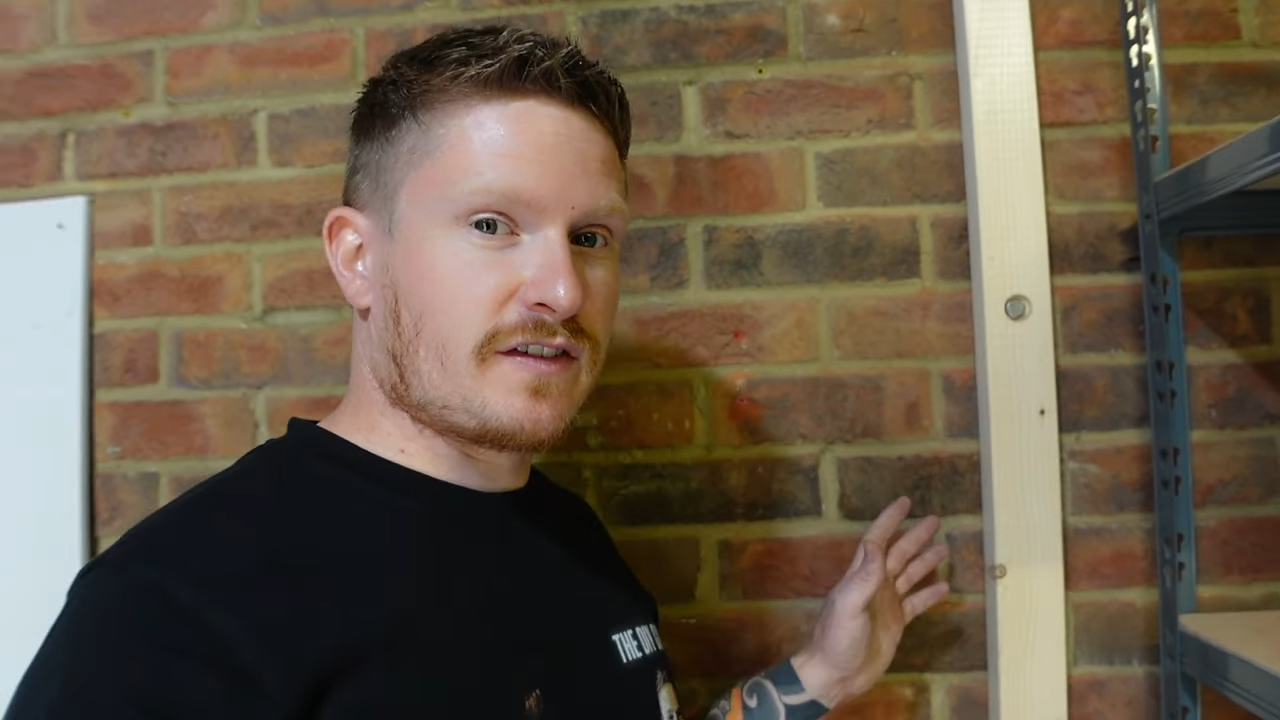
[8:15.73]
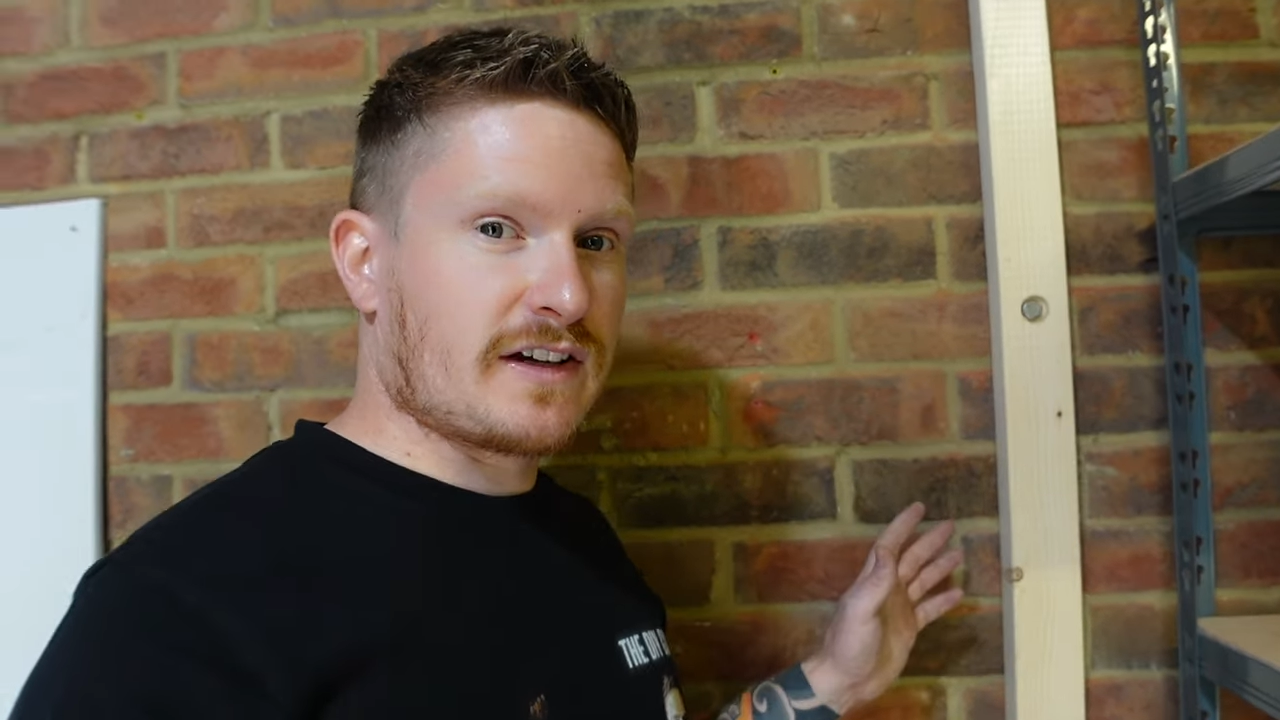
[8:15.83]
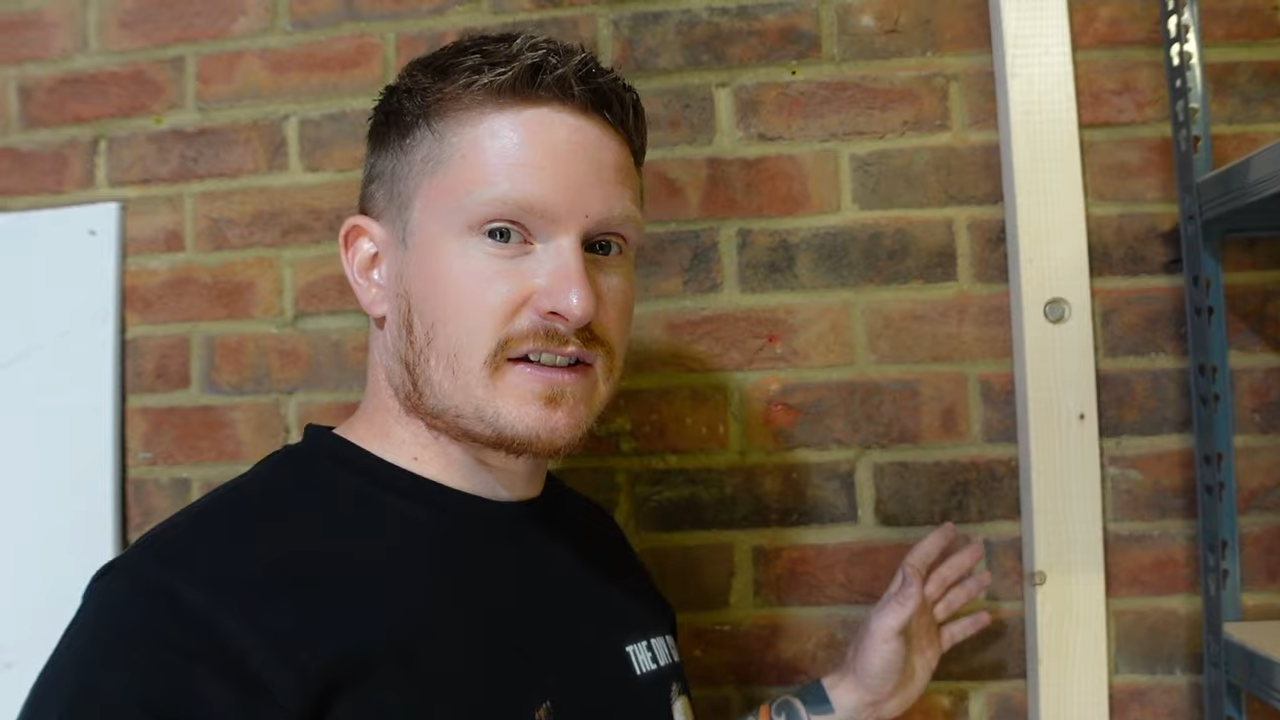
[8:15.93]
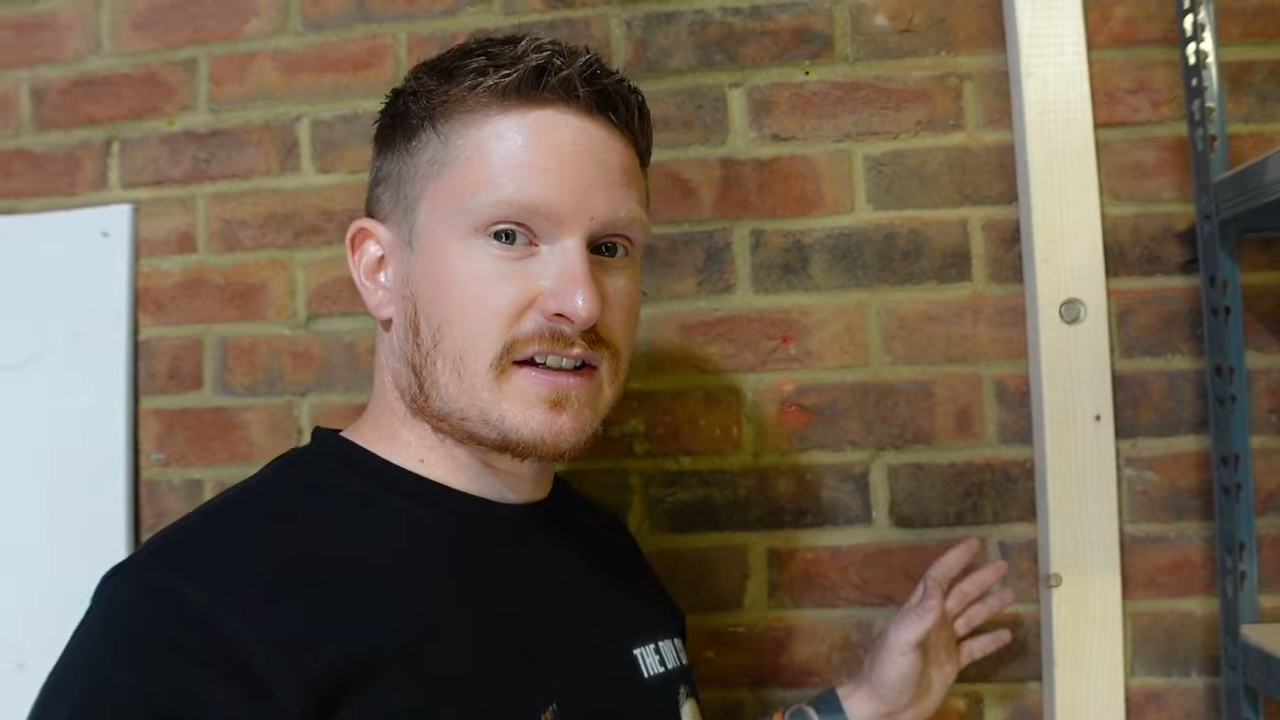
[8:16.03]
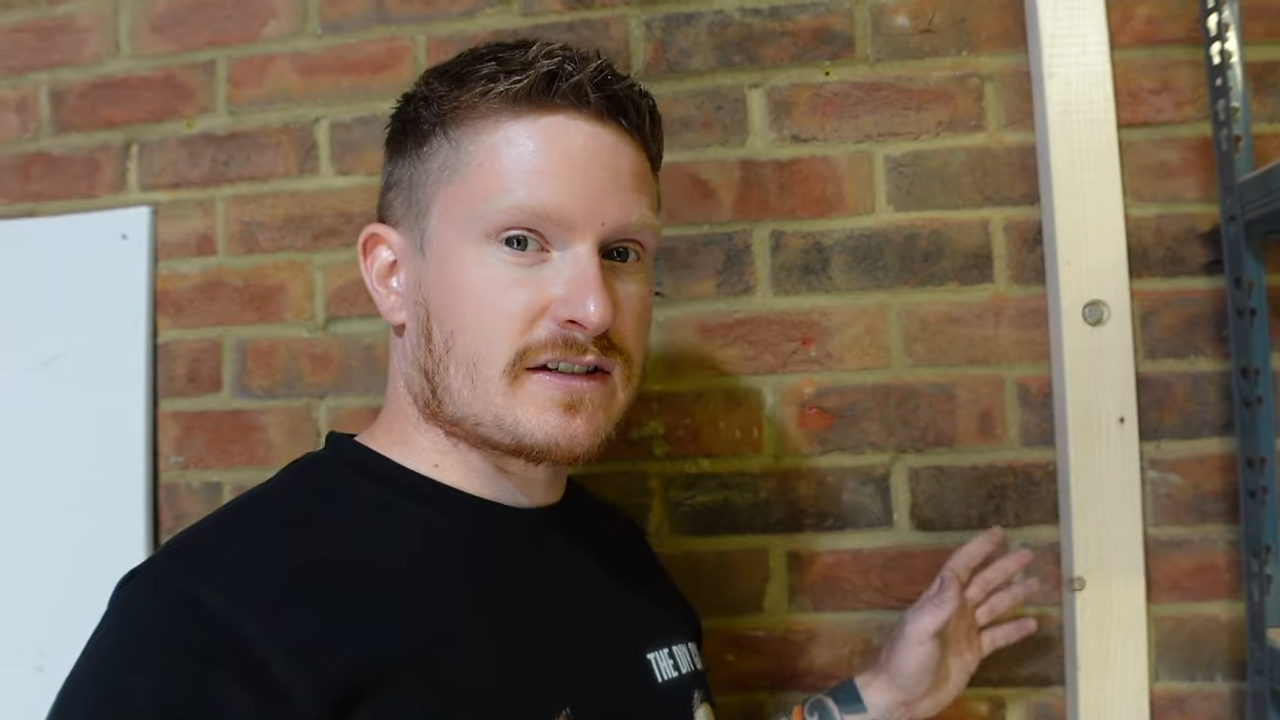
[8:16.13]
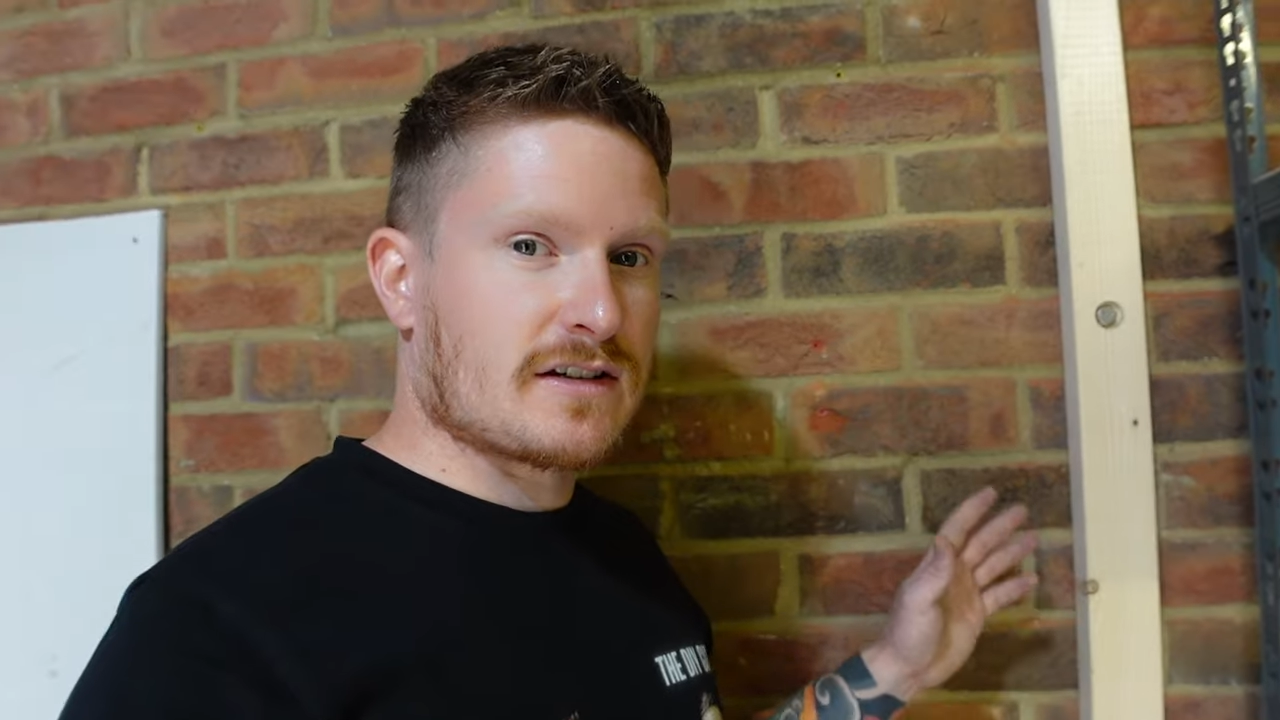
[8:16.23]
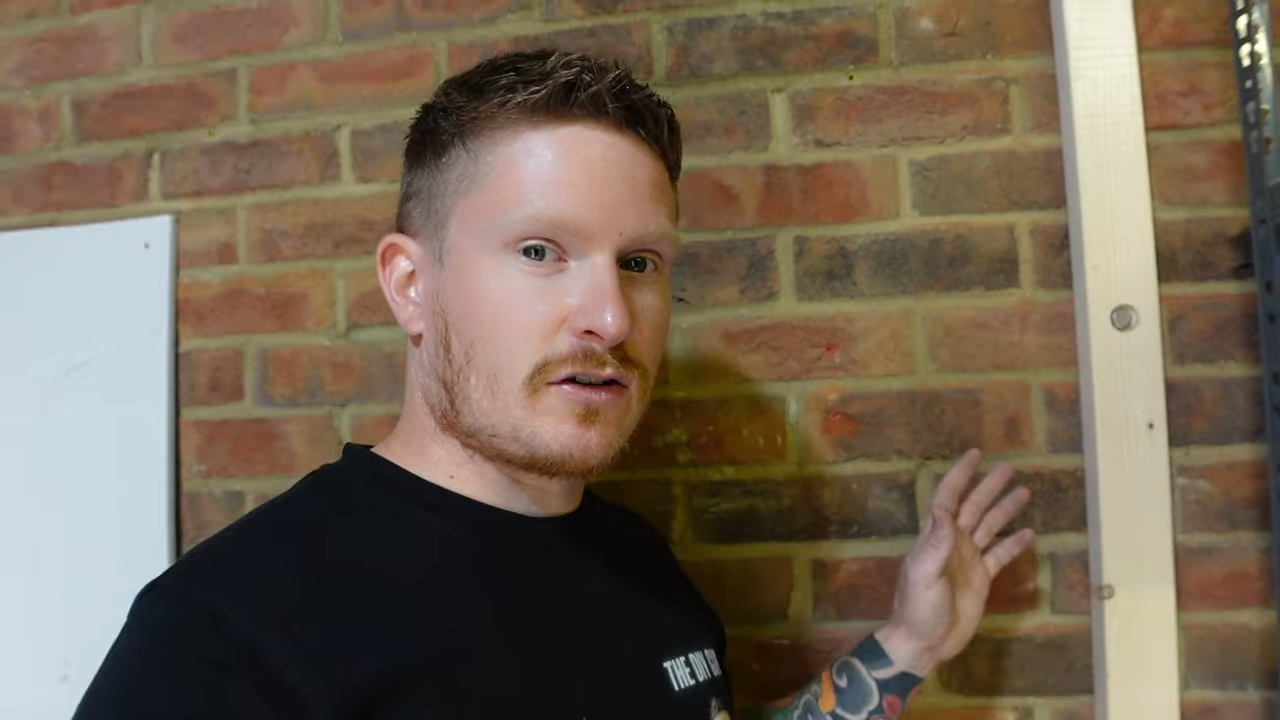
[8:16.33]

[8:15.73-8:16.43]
fixings